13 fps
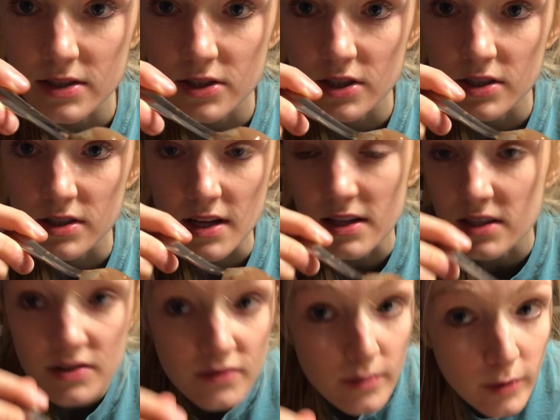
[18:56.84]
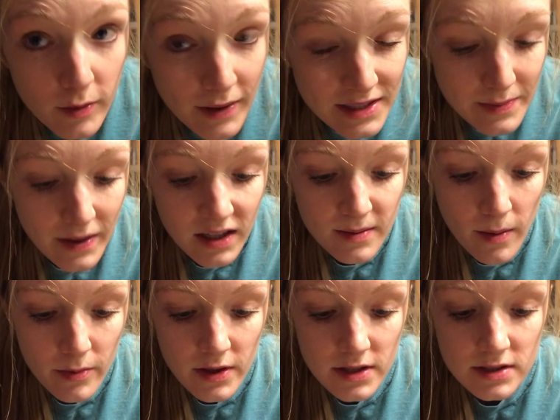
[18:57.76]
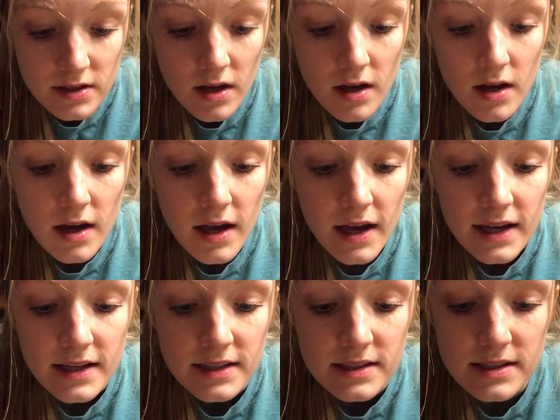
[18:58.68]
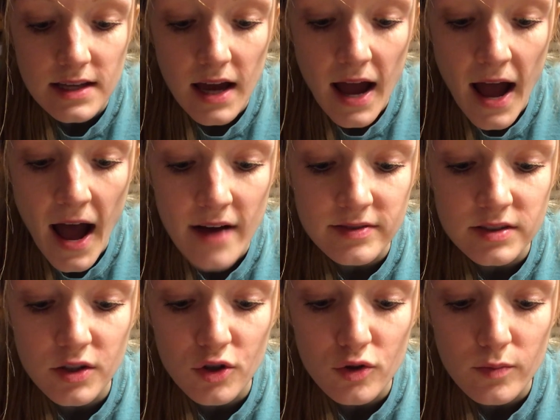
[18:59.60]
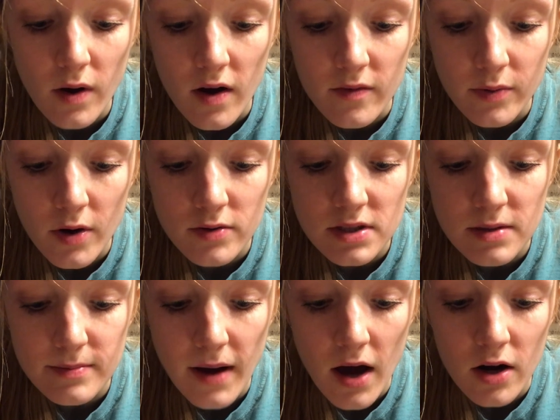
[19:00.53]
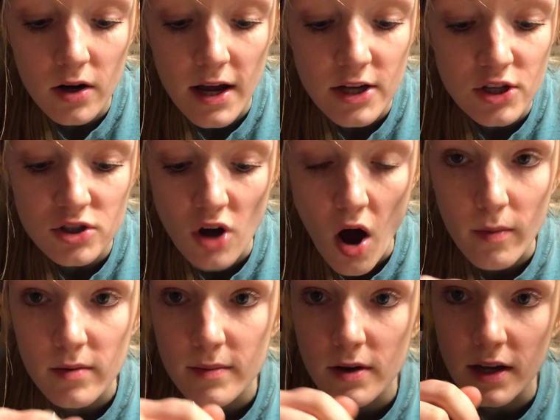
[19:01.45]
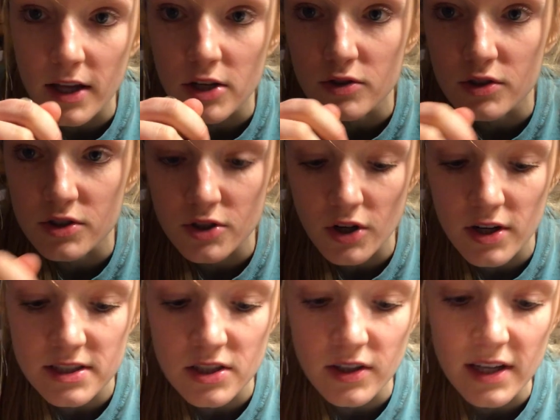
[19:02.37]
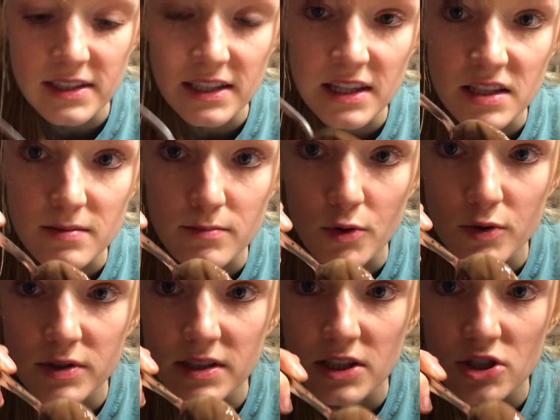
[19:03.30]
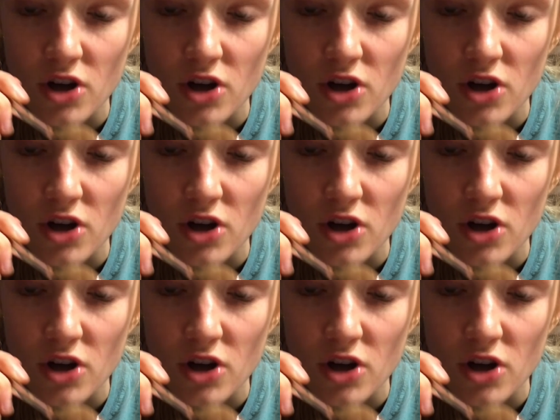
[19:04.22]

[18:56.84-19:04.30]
it's just, and this is from her recipe. I didn't come up with this. It's a half scoop of protein powder and just almond milk, and you just stir it until it gets like this moussey,